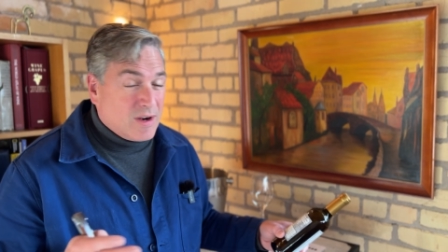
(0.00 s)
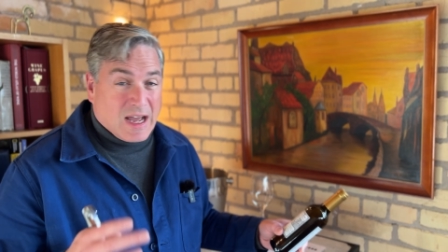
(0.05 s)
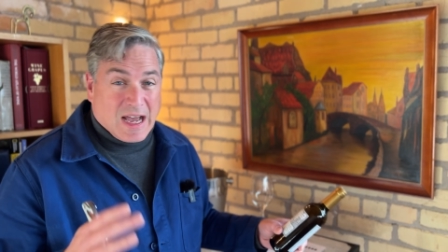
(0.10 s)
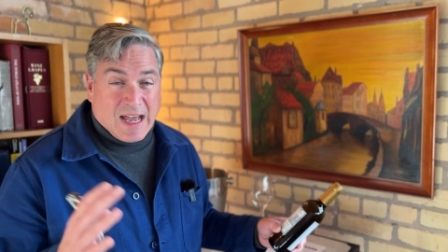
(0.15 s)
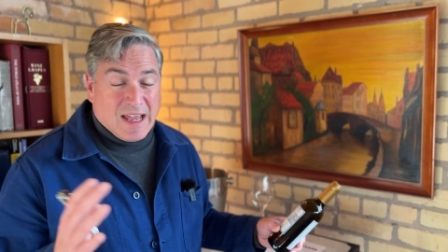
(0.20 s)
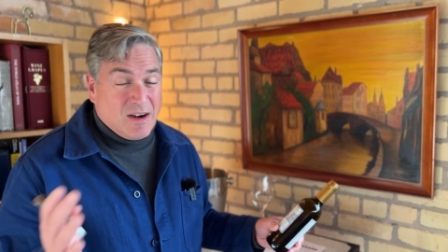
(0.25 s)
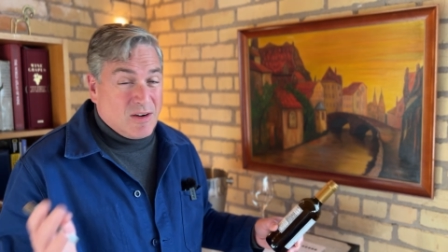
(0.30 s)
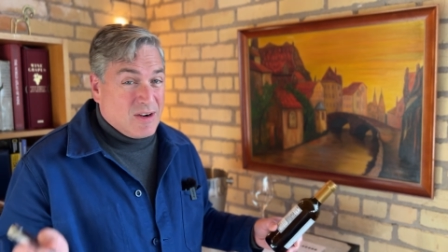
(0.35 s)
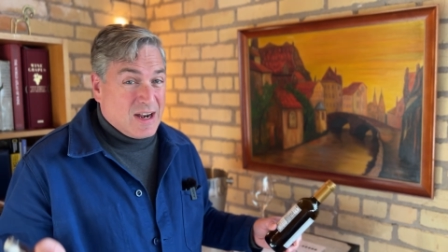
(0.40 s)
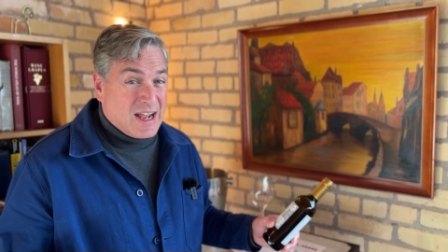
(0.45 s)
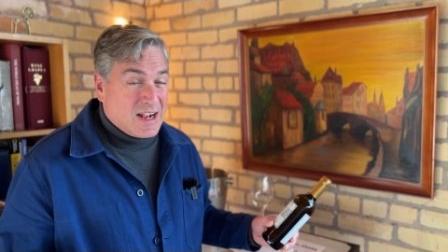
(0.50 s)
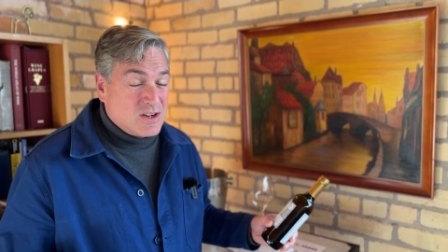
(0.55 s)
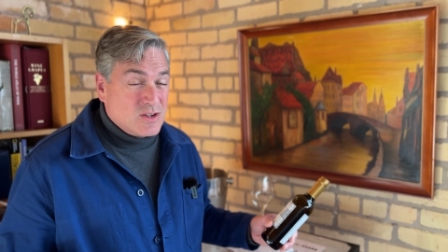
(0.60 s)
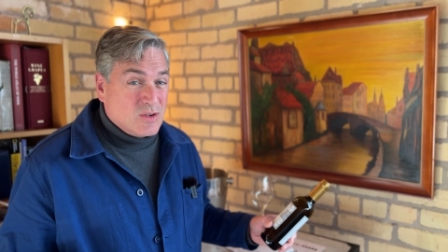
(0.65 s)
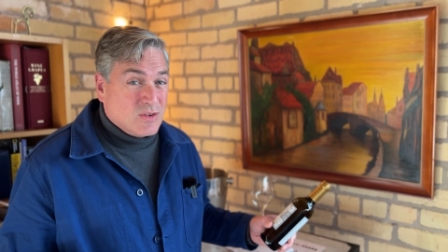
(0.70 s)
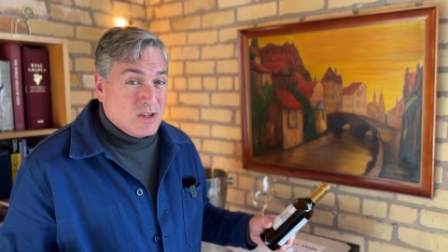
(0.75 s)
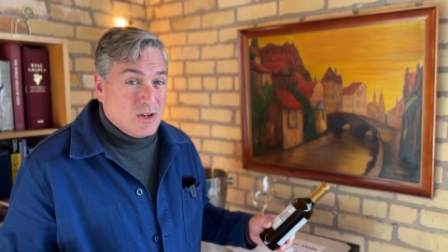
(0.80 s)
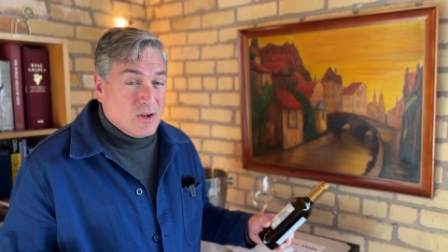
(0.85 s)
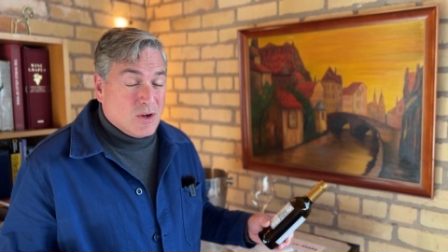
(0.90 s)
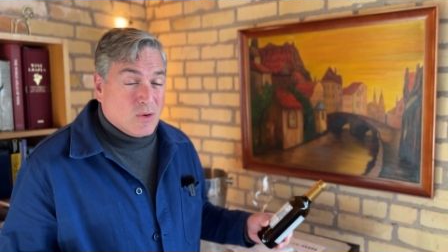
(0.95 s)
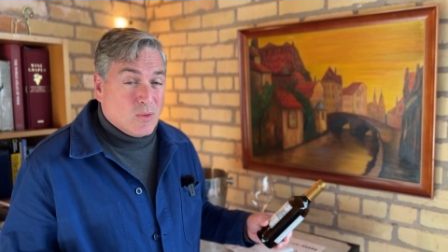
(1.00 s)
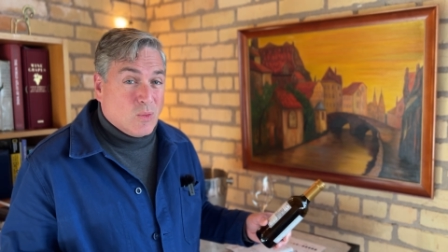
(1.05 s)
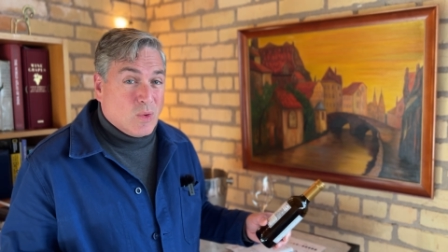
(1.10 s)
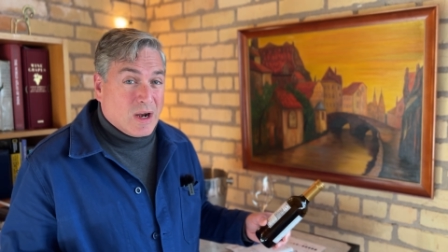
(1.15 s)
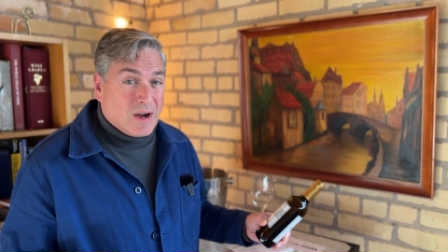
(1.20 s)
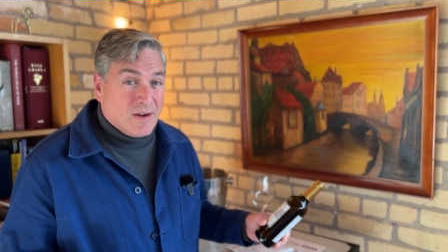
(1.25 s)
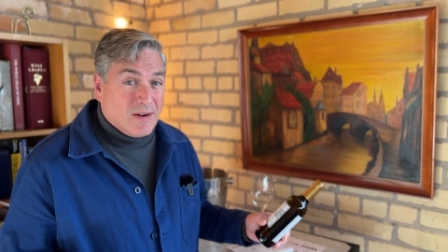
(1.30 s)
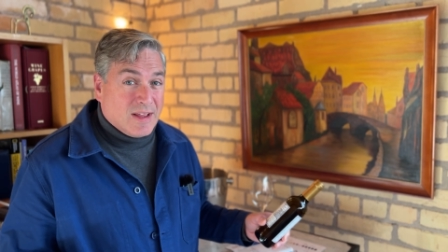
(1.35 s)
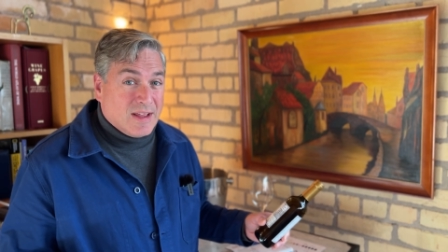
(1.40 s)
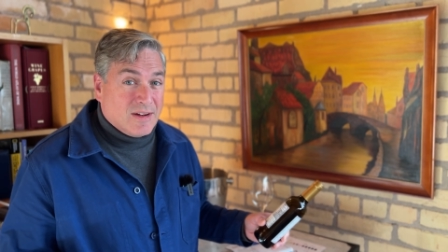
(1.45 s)
I don't actually know
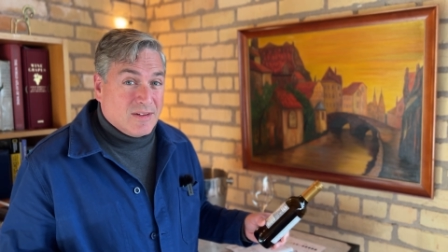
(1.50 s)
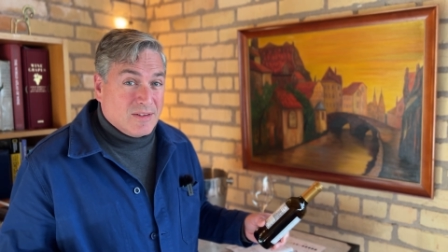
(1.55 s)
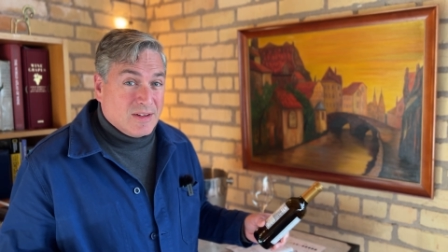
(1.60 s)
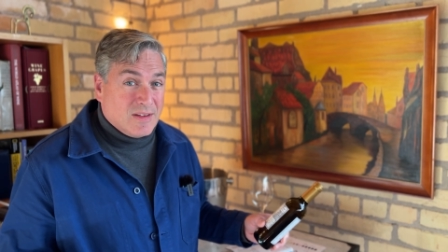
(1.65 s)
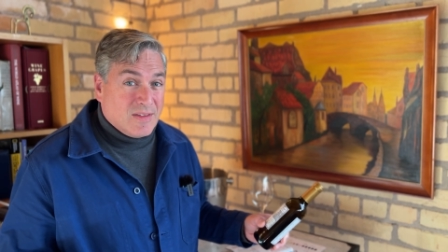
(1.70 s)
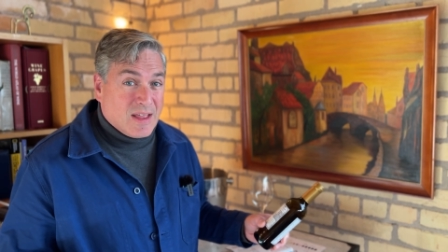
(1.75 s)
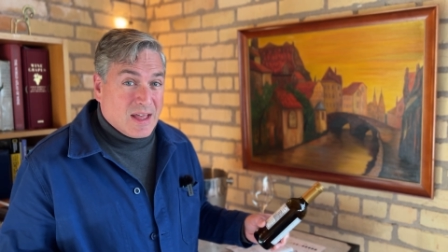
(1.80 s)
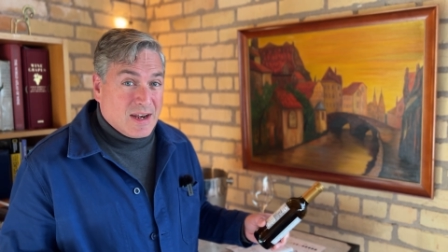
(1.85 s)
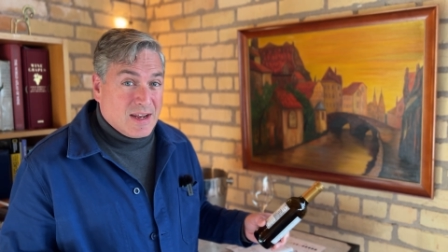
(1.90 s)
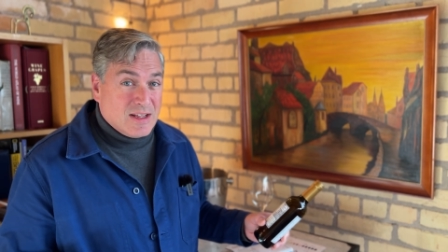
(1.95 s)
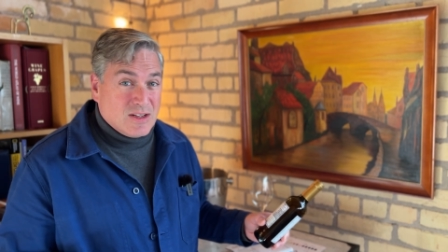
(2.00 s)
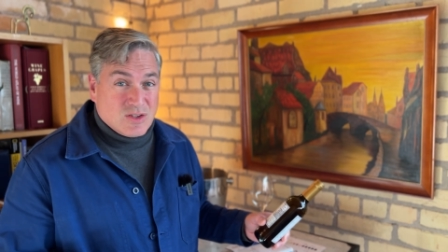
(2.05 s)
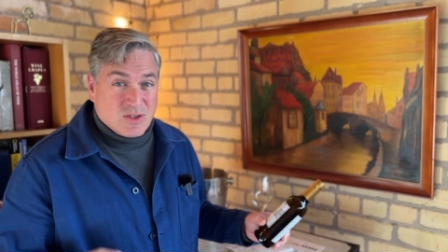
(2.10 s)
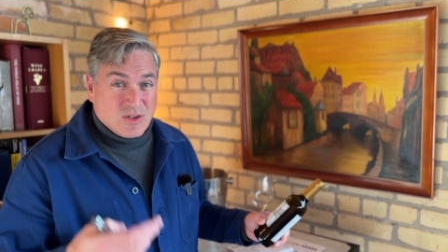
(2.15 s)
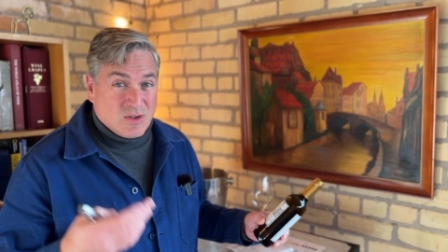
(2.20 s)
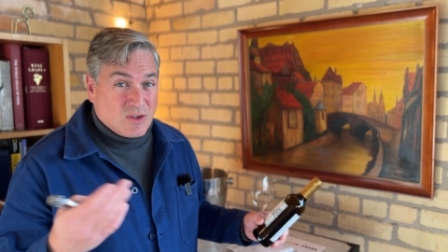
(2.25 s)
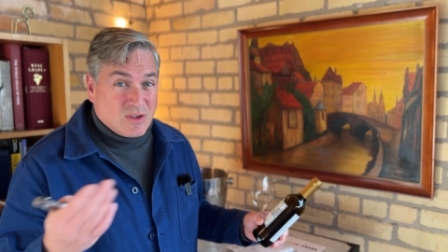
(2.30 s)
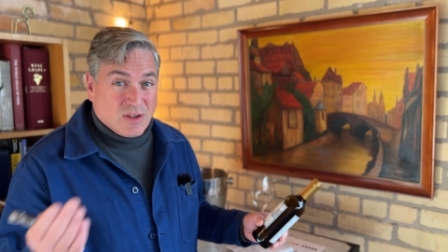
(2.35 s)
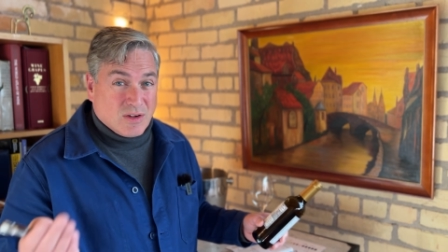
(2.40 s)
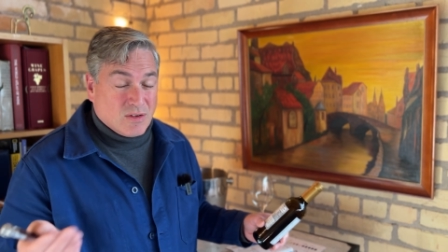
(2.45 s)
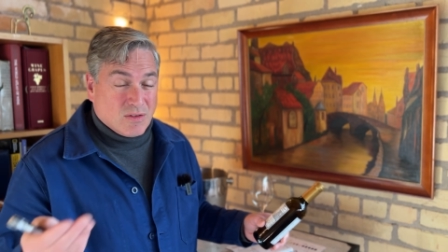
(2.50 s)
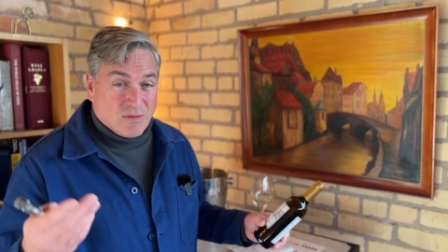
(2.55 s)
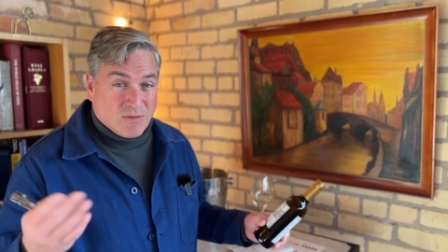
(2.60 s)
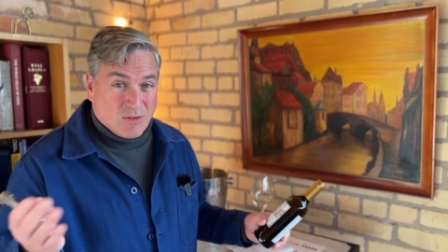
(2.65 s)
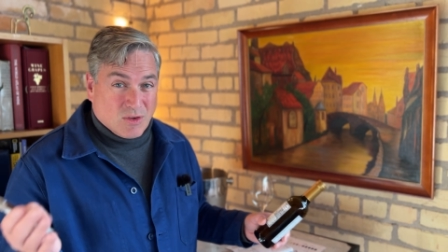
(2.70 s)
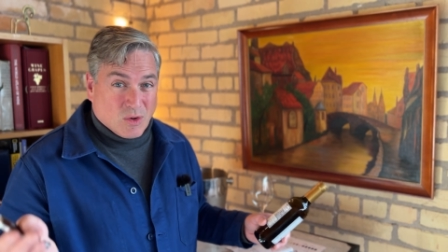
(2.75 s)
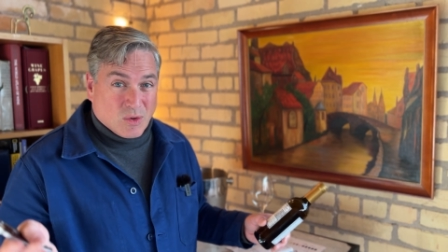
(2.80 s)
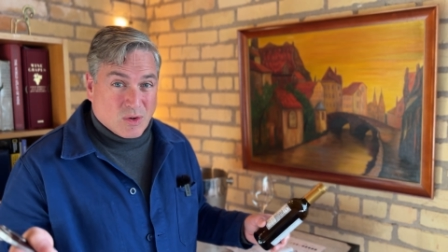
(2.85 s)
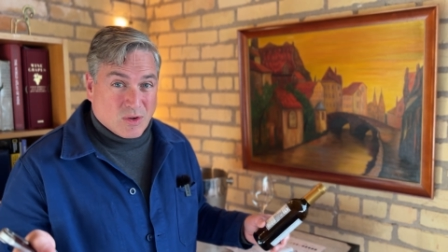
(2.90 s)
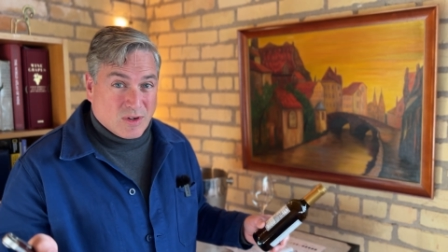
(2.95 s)
where in Italy that is. You can
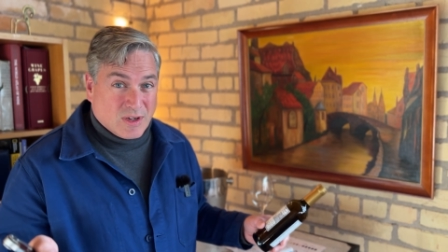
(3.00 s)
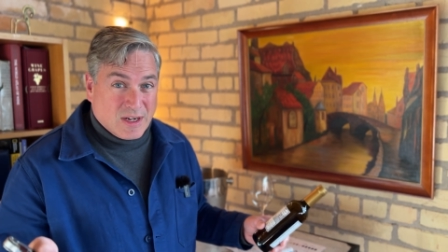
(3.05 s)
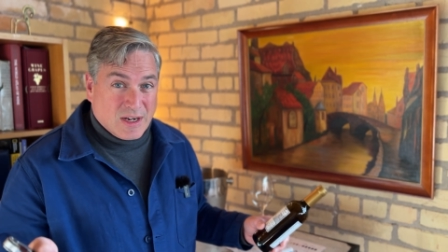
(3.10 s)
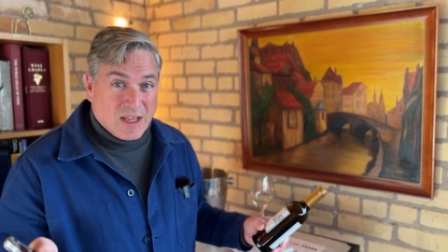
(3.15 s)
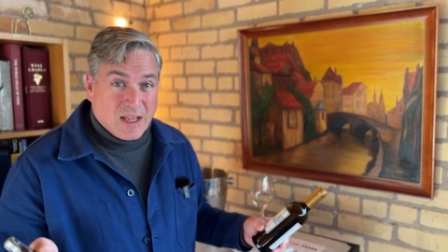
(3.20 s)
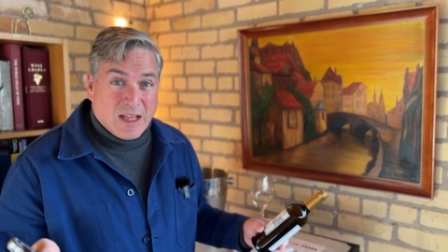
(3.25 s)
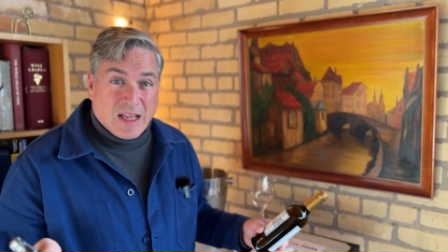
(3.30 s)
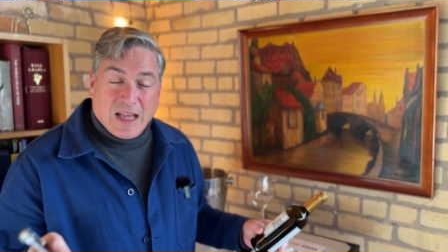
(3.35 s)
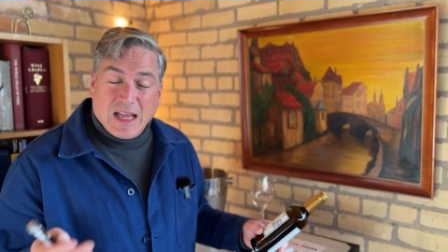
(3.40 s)
Google it.